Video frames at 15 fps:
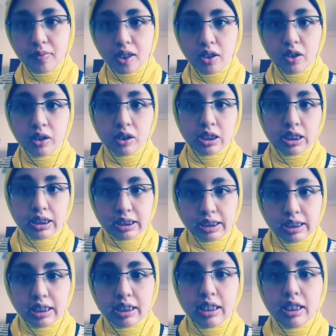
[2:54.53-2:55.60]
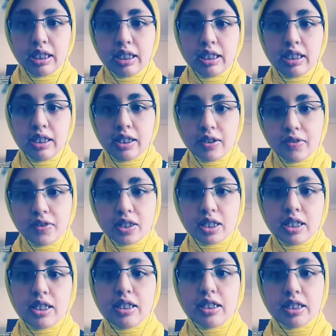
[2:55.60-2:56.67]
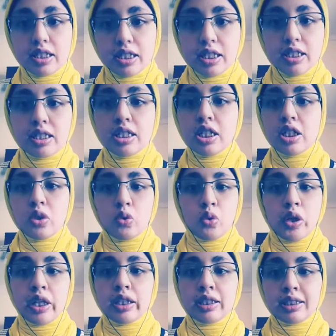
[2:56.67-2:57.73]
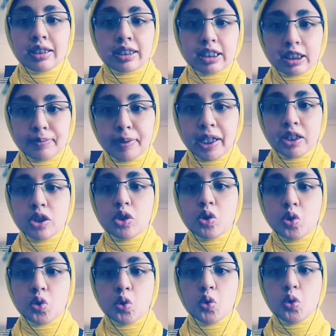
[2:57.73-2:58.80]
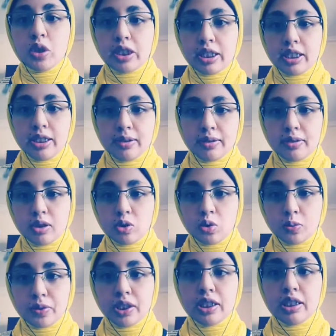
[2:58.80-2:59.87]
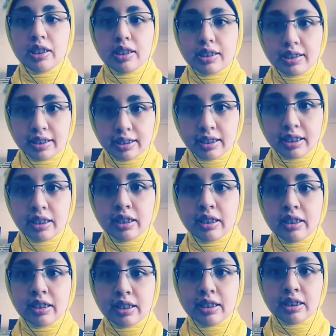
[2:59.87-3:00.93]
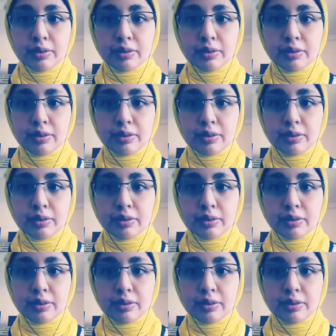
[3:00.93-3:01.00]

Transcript: on his seat, he leaves his seat while it is expected to be sitting in his